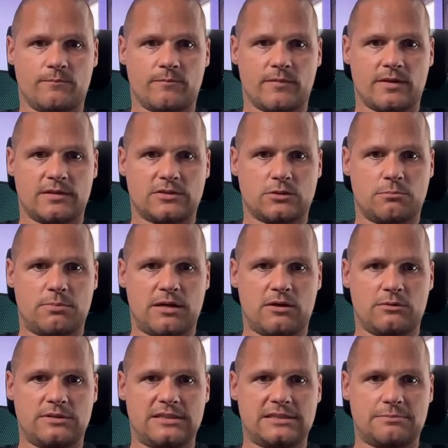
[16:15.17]
So below
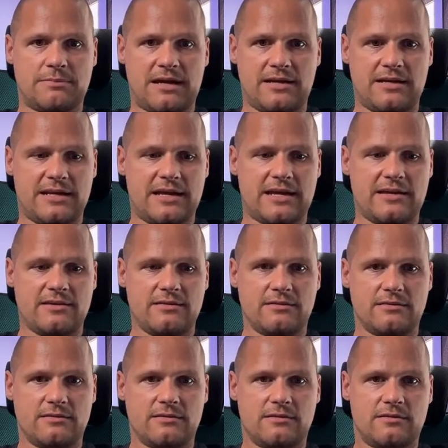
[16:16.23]
this Monday,
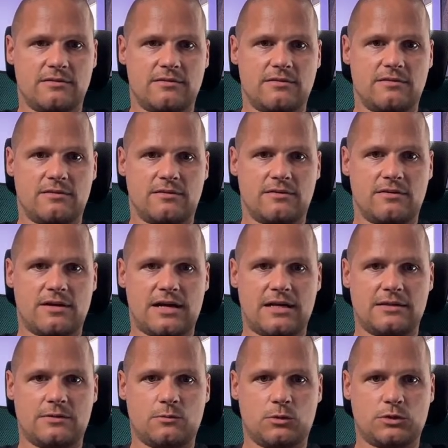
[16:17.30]
right,
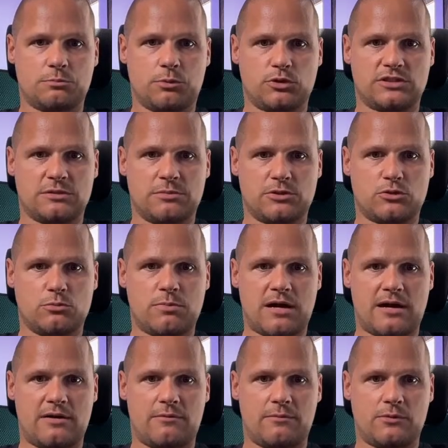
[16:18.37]
it was possible to
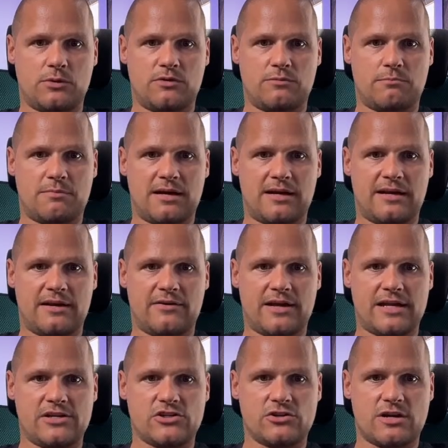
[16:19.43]
buy. You have Monday
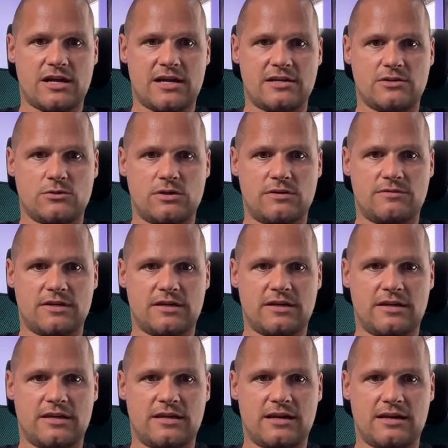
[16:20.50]
range, right? You have the
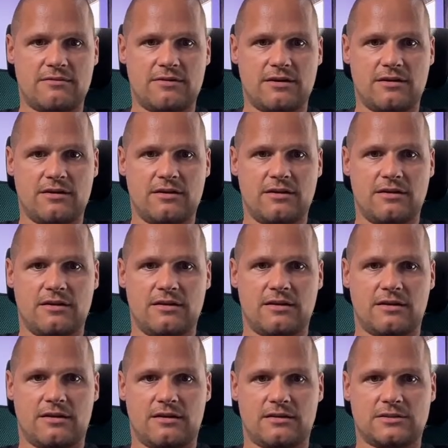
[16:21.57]
key level.
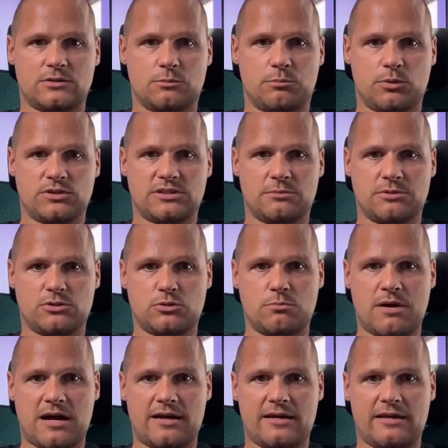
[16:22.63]
So possible to
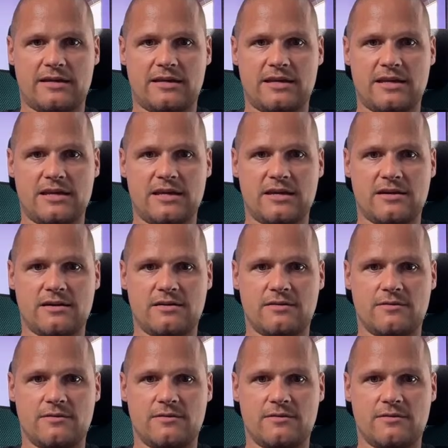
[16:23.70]
buy in here,